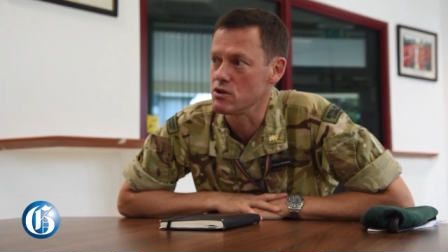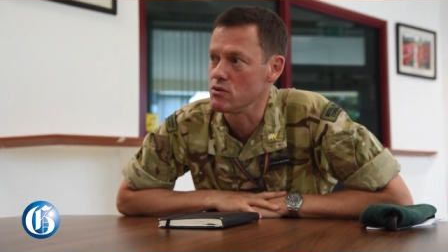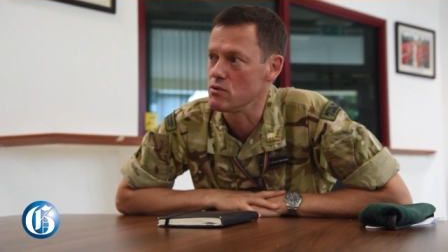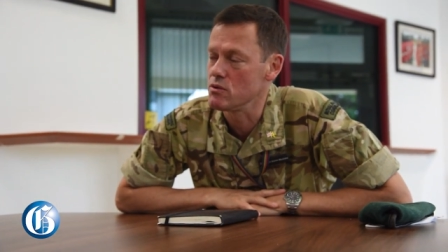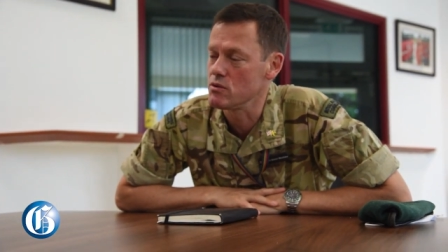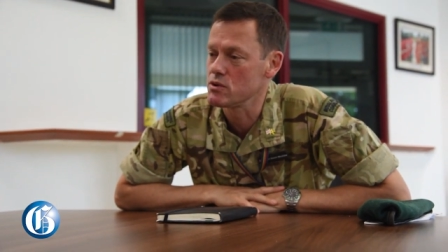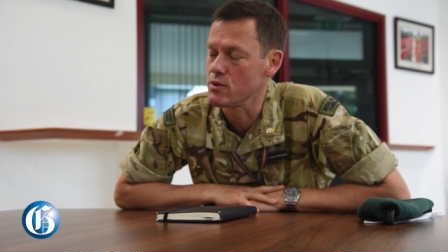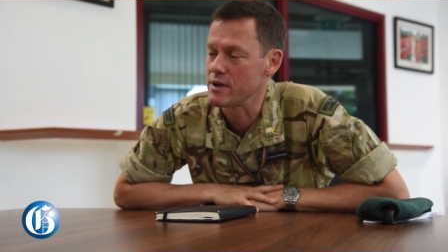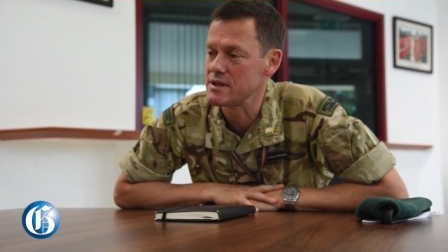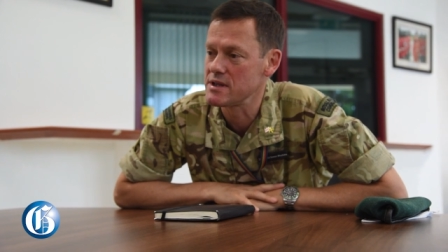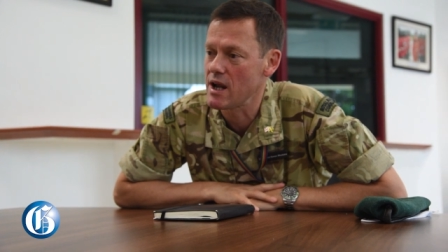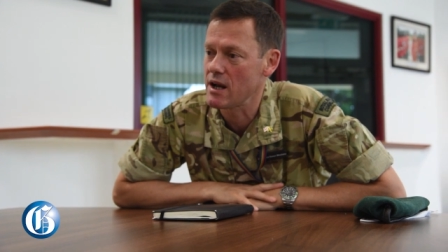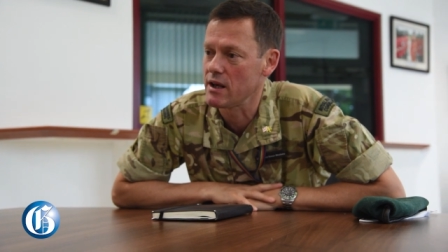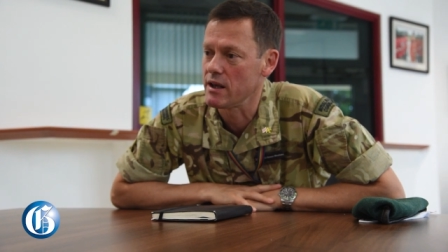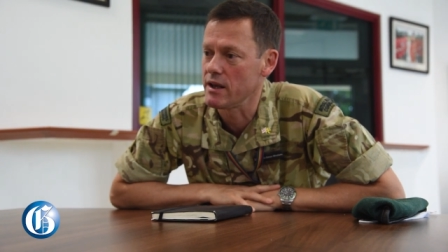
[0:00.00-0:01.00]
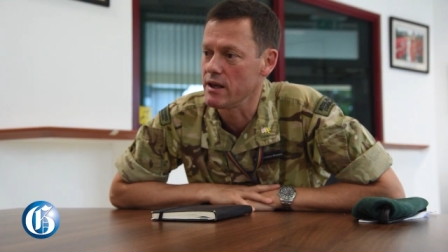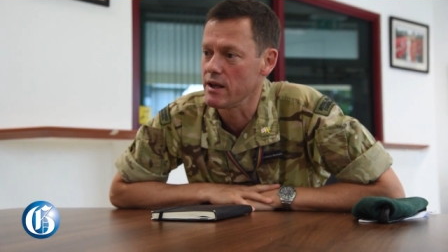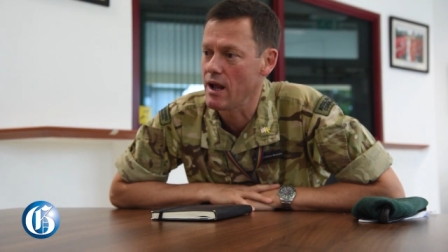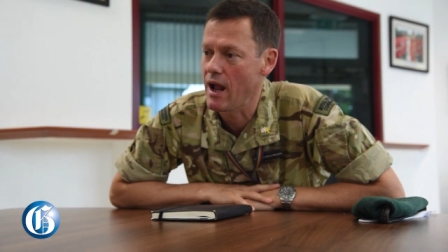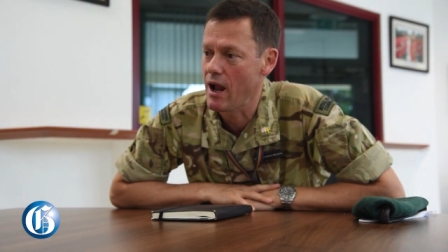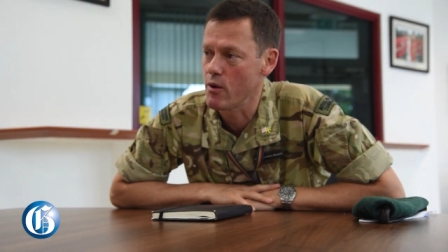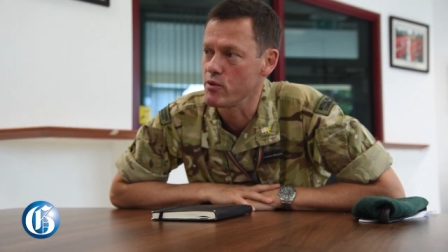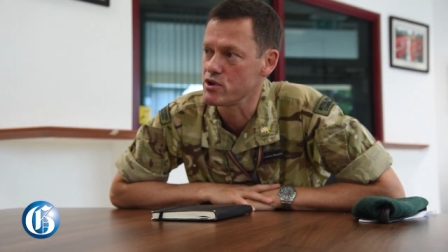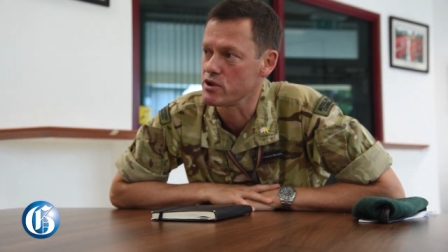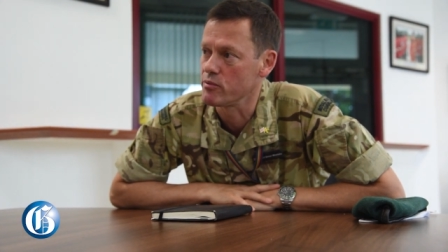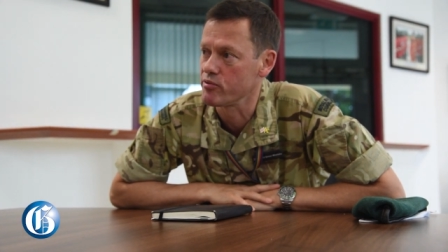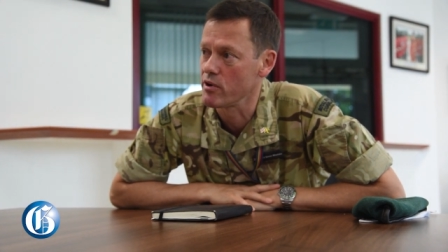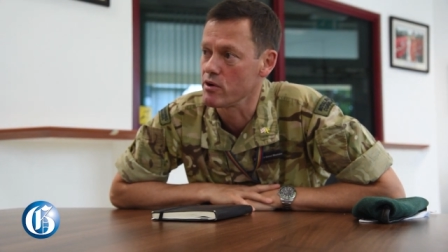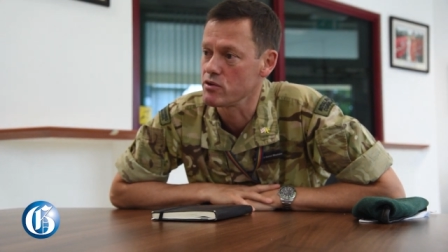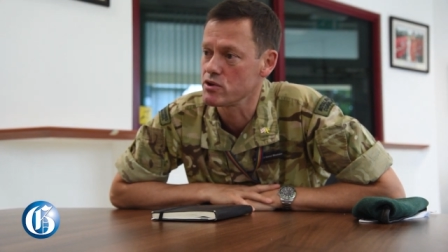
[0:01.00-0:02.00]
to exactly how we should
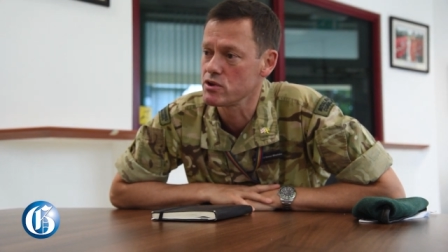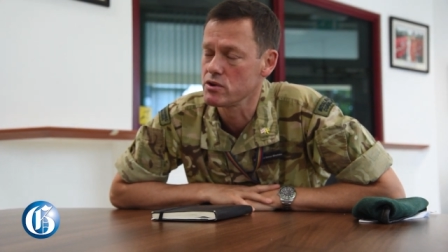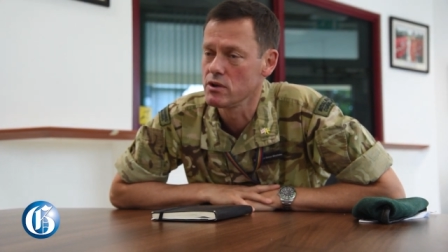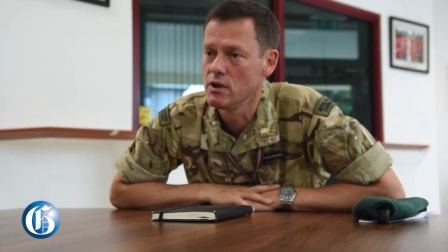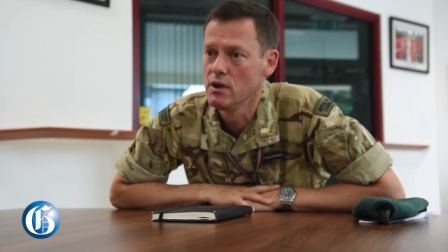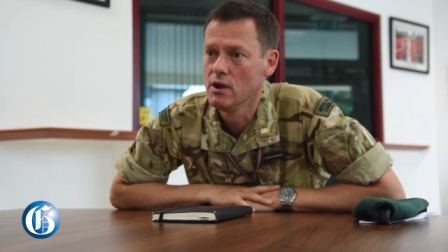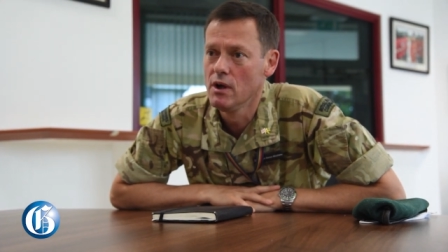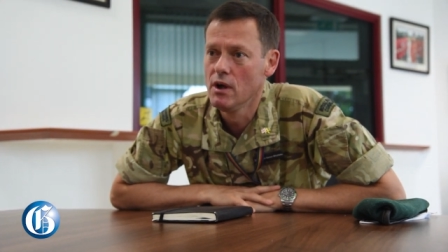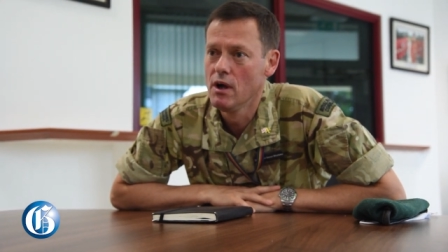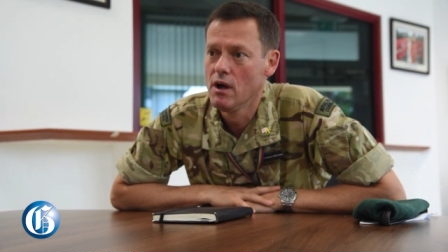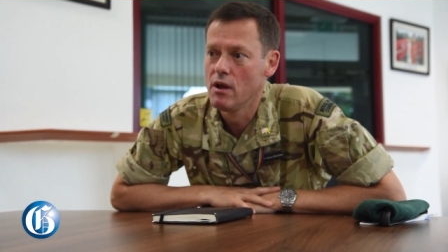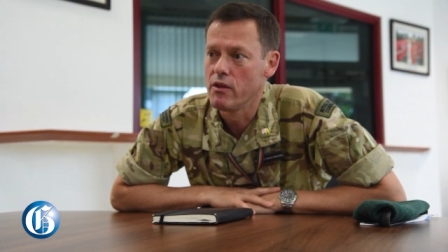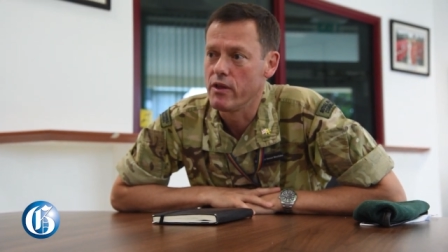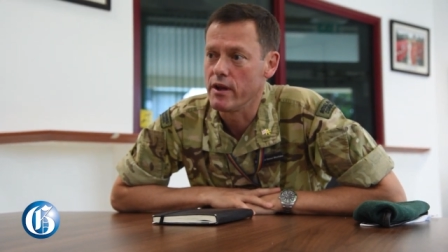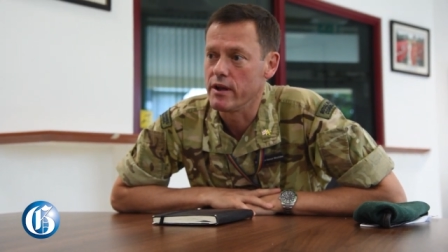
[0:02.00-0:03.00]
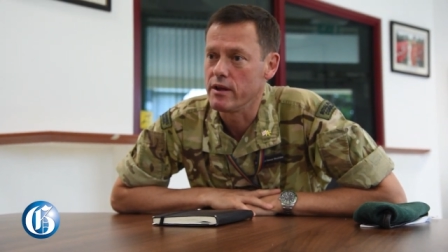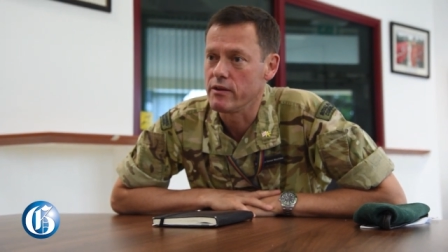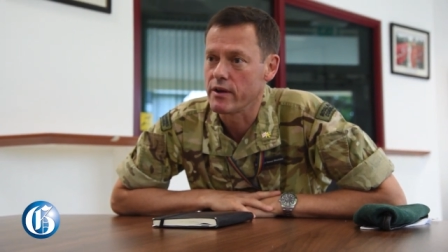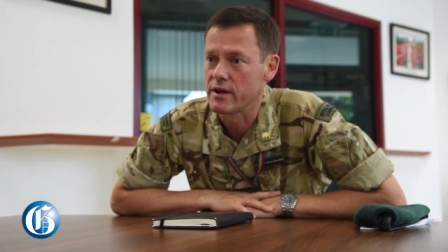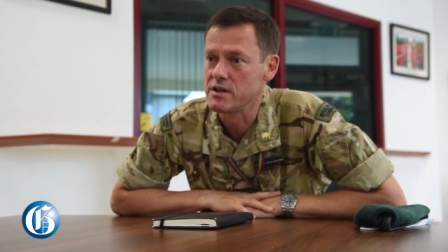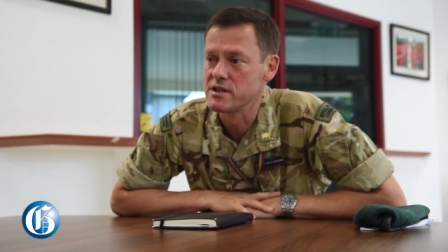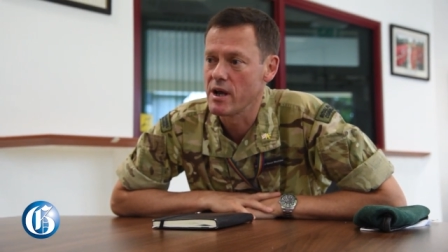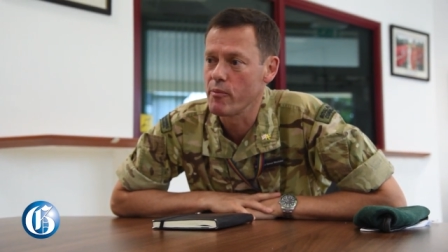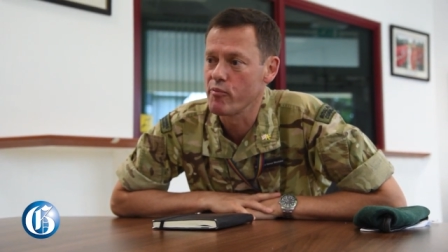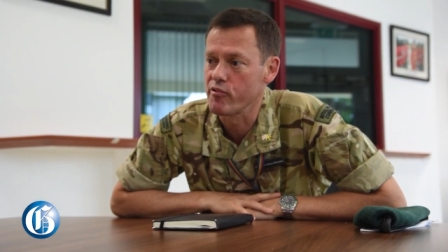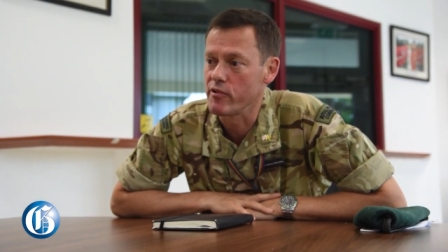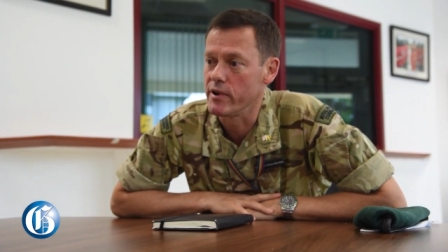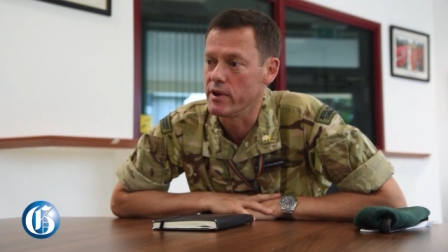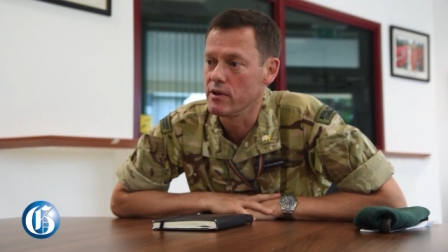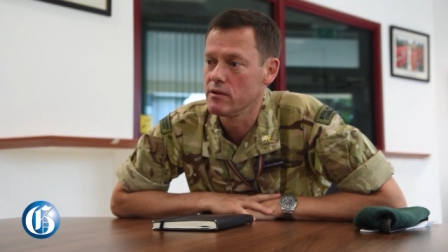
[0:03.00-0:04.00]
approach the, the
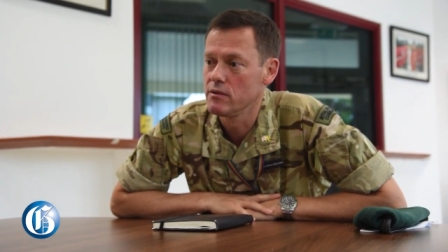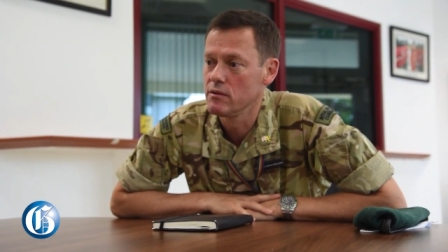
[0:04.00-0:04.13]
contemporary